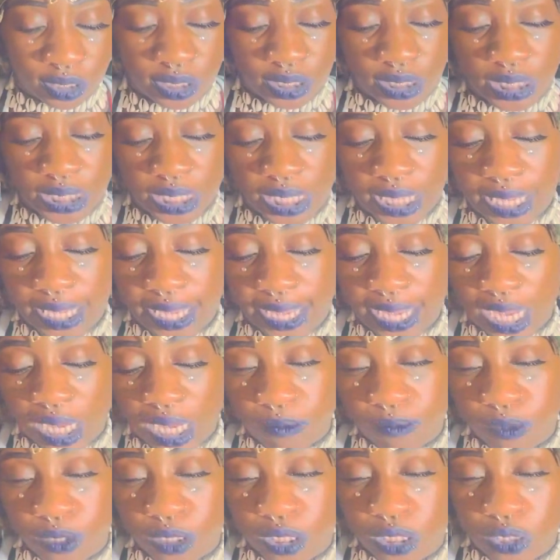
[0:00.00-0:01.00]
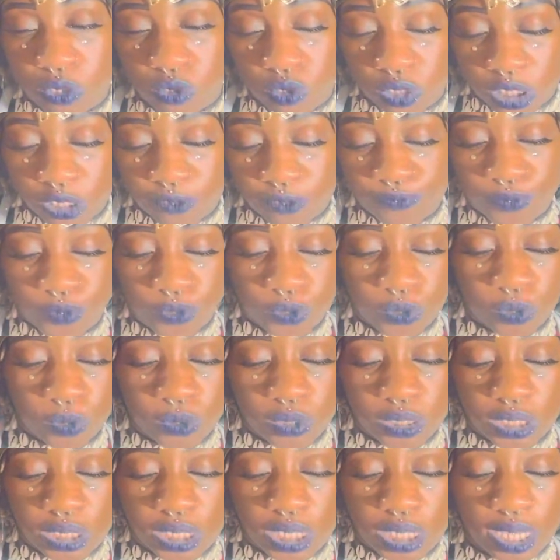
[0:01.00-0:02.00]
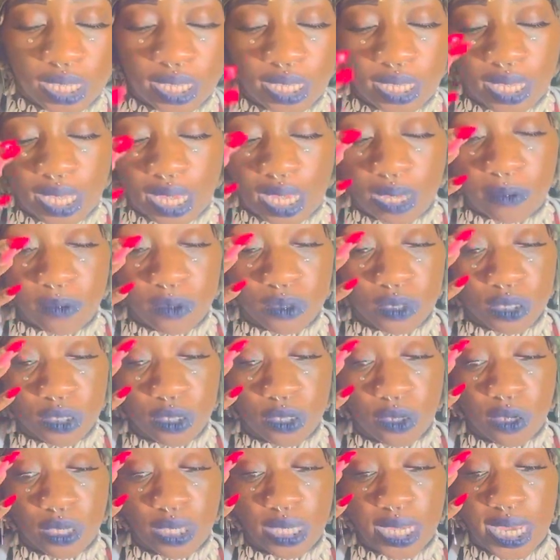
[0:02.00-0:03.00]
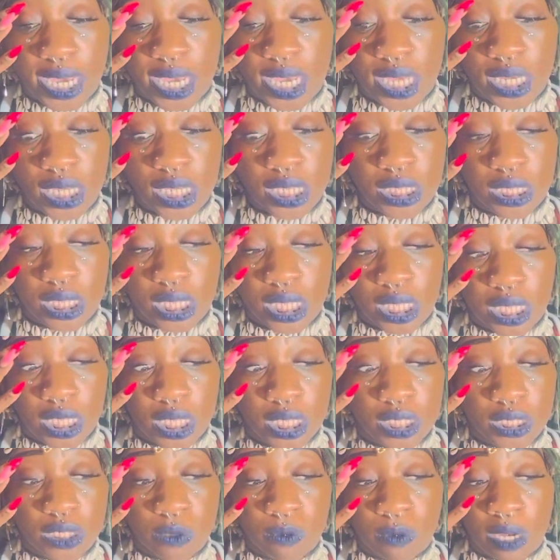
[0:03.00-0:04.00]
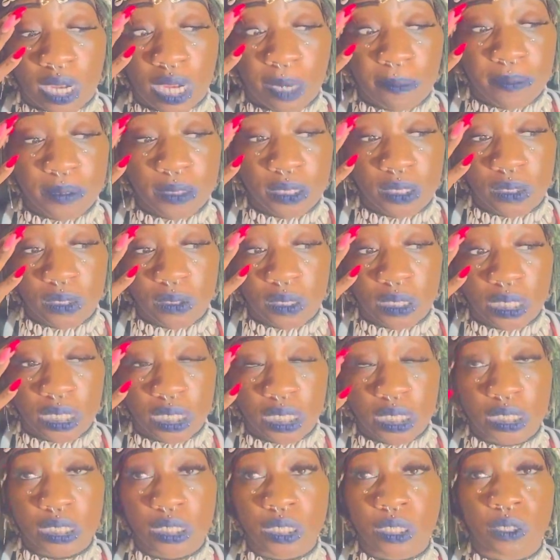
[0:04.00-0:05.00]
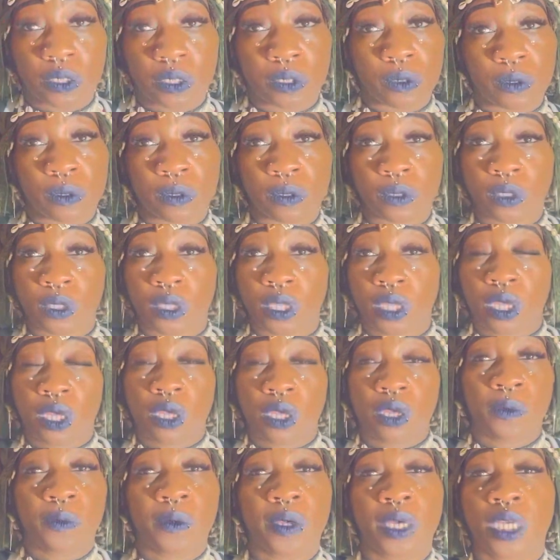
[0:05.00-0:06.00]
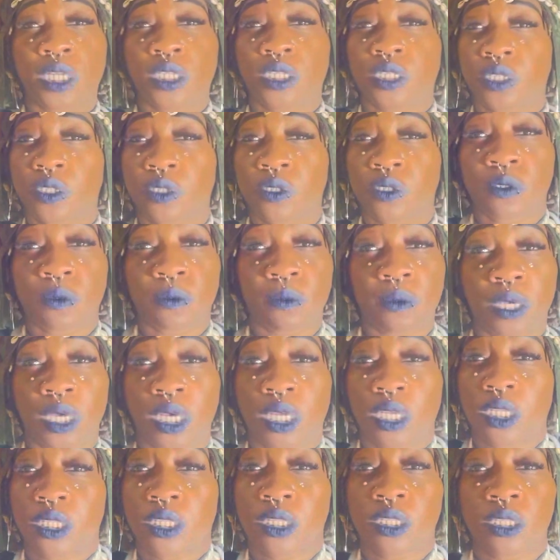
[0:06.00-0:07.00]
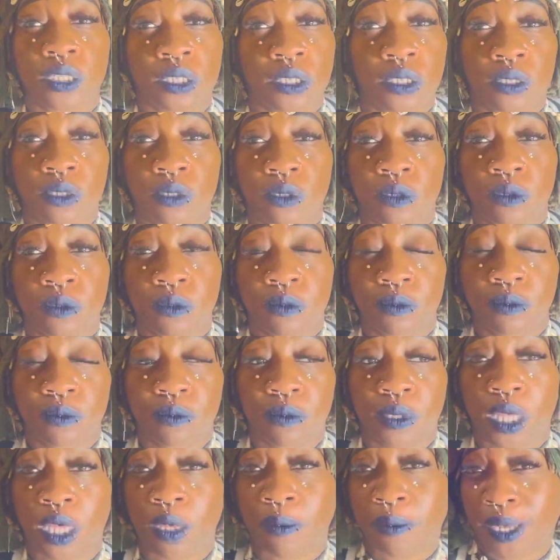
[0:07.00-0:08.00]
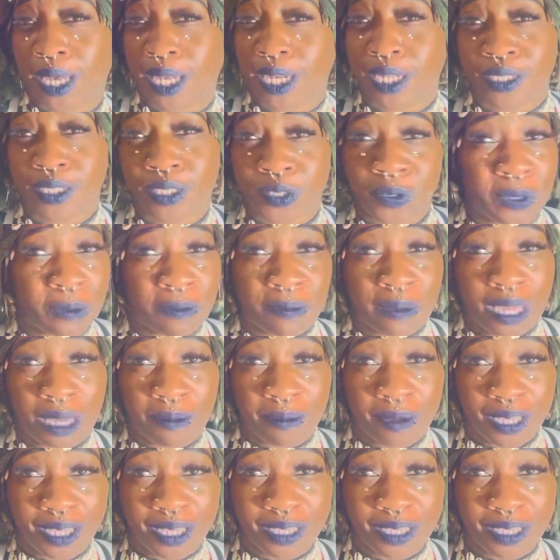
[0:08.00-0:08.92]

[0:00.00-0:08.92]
Today I am resourceful. Today I will turn anything into an opportunity. So what you wanna do. Go ahead and do it, baby.